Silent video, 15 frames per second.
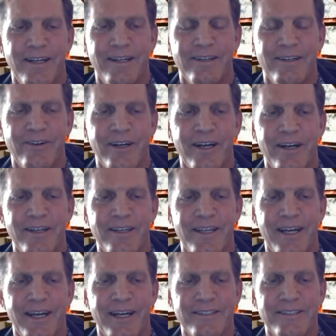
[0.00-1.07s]
Well,
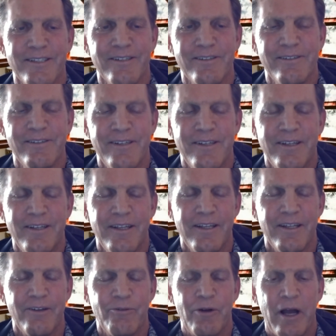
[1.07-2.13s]
yeah. So
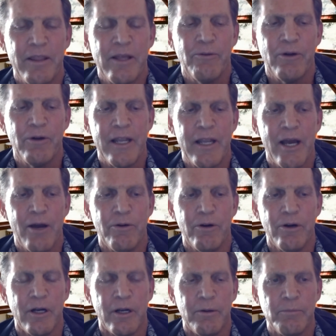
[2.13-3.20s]
I think right now
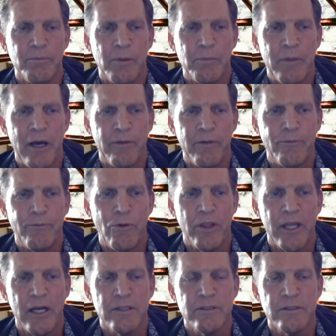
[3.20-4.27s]
we're about
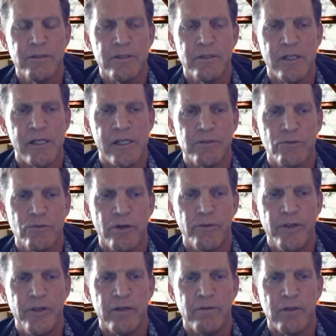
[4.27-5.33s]
4,000 square
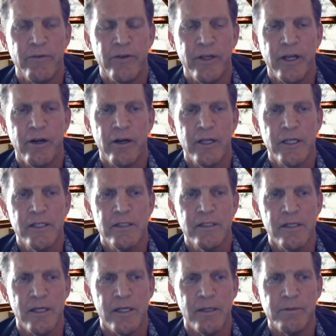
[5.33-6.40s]
feet of living area.
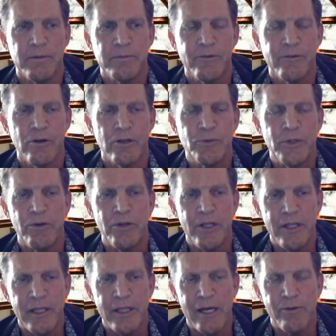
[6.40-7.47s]
Of course, we don't
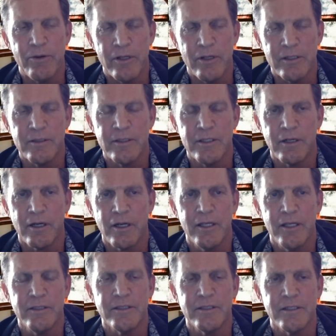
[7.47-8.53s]
need that with all, our
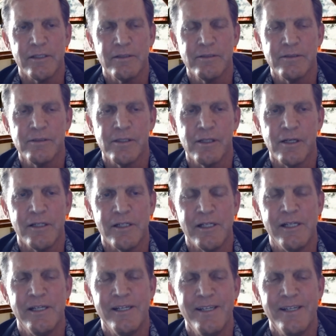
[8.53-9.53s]
kids are gone,